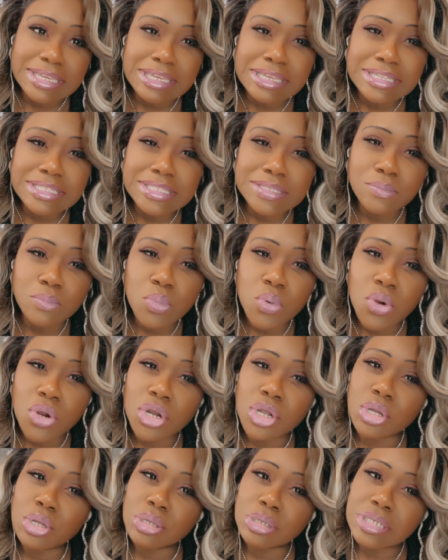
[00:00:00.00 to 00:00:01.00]
It's more
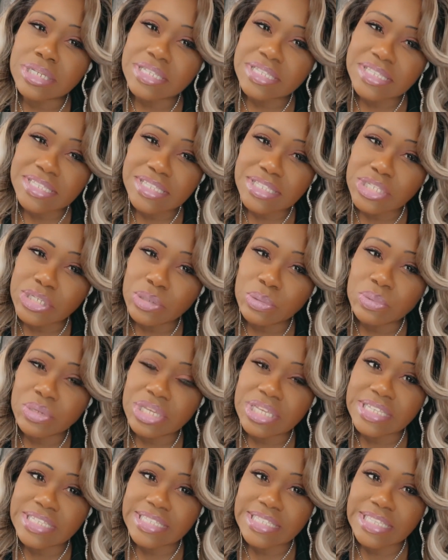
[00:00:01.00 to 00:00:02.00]
on the
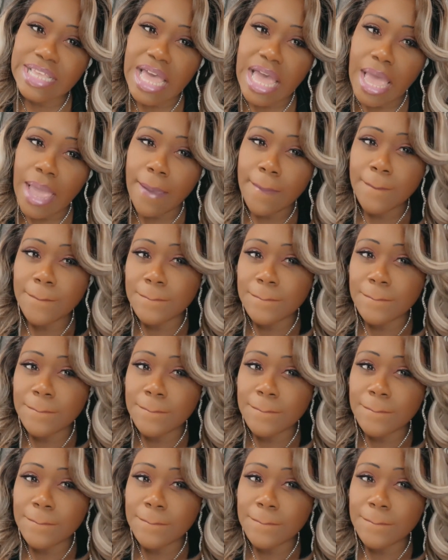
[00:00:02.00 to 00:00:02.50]
silky side,